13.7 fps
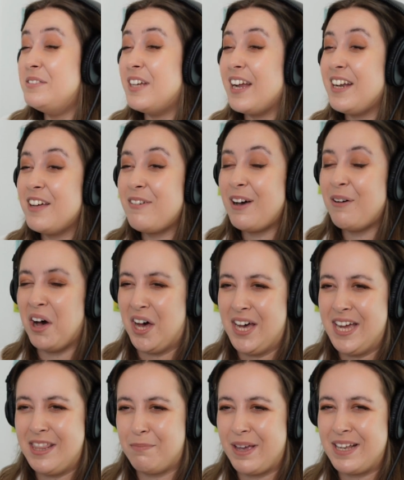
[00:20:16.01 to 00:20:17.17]
I love how
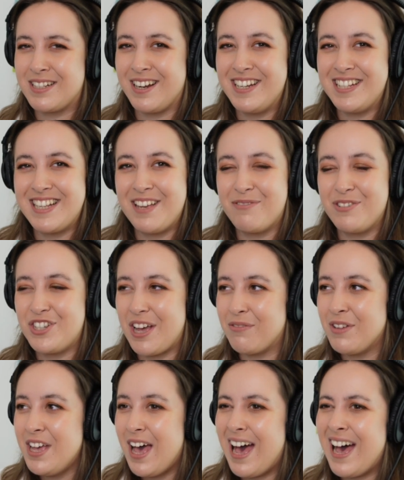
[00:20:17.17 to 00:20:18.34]
high the bass line is here for Jeff,
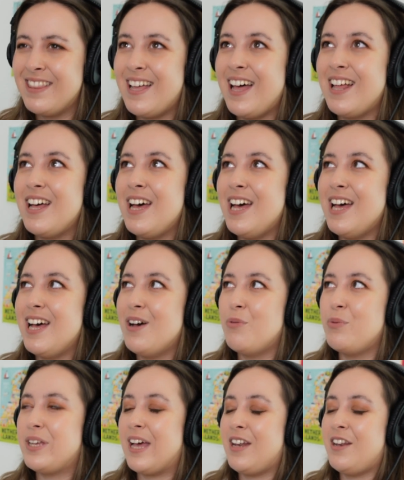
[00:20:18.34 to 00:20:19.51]
and that
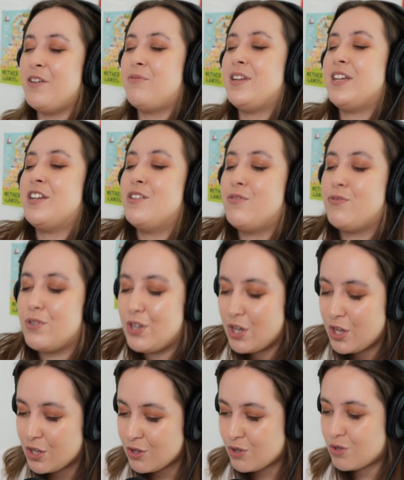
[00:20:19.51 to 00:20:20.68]
we get a lovely kind of
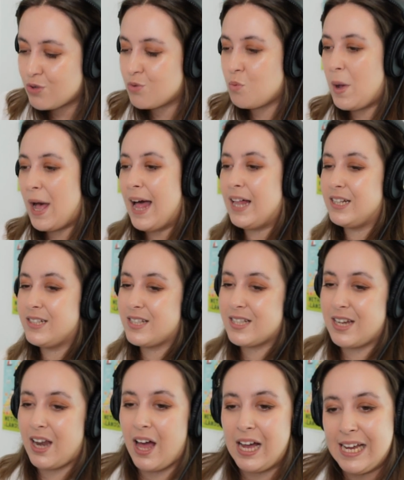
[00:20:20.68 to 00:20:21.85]
swell
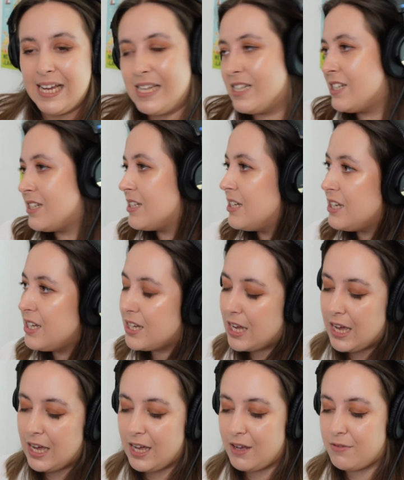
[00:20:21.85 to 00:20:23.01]
slide
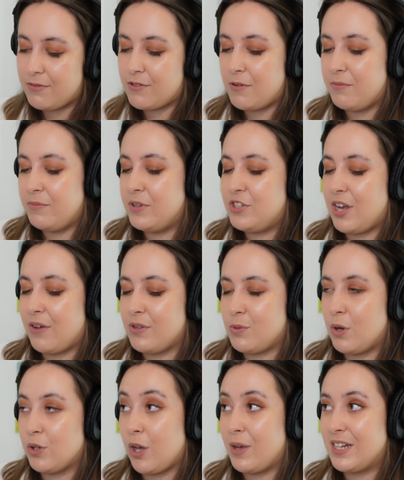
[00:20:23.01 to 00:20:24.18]
from Jeff as
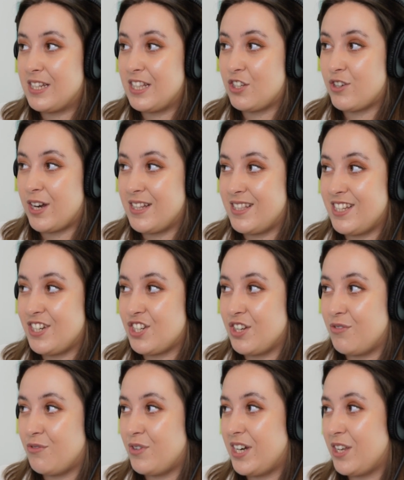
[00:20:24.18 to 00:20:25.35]
well, going to this
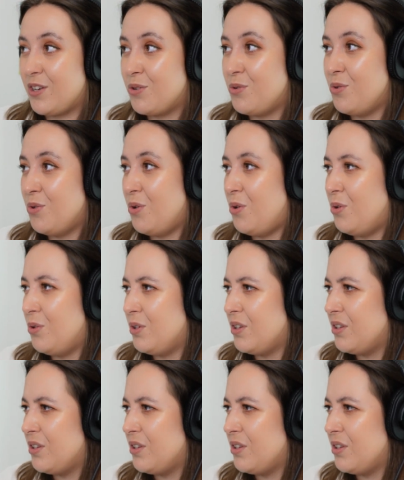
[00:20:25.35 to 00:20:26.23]
transition. Really cool. Really